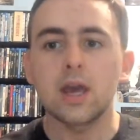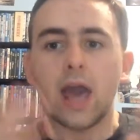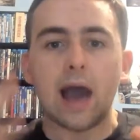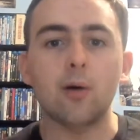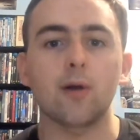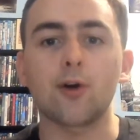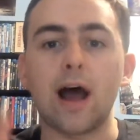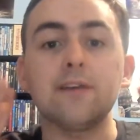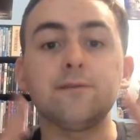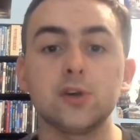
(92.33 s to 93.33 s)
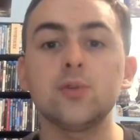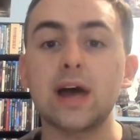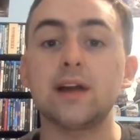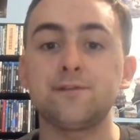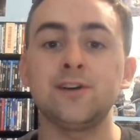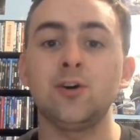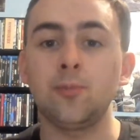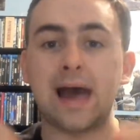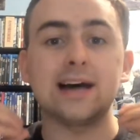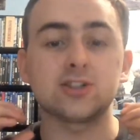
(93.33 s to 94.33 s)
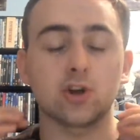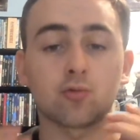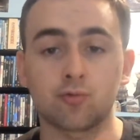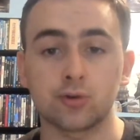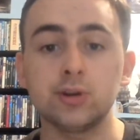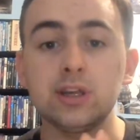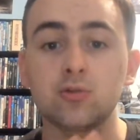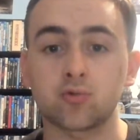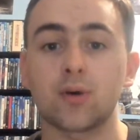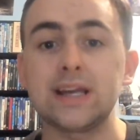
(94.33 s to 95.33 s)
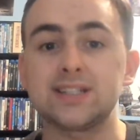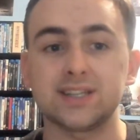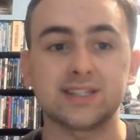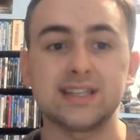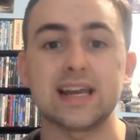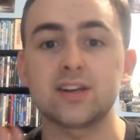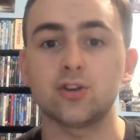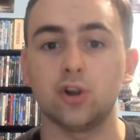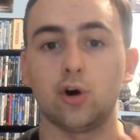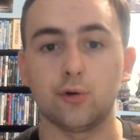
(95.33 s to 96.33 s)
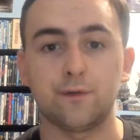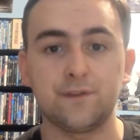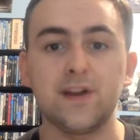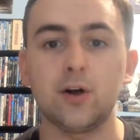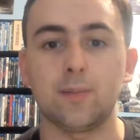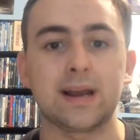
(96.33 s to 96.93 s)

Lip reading: However, I view that film as a really great standalone film.